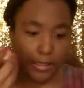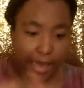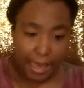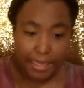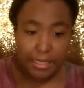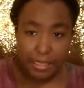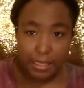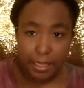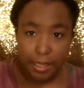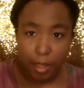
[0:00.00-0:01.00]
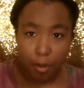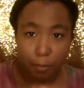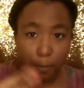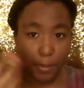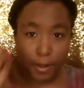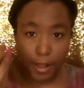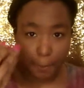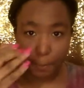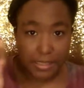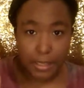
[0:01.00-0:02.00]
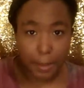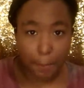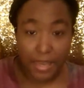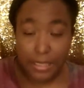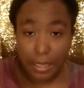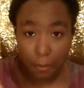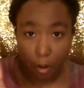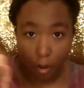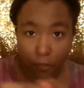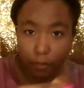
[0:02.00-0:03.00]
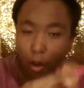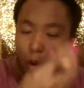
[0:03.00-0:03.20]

texting him, like basically pissing him off,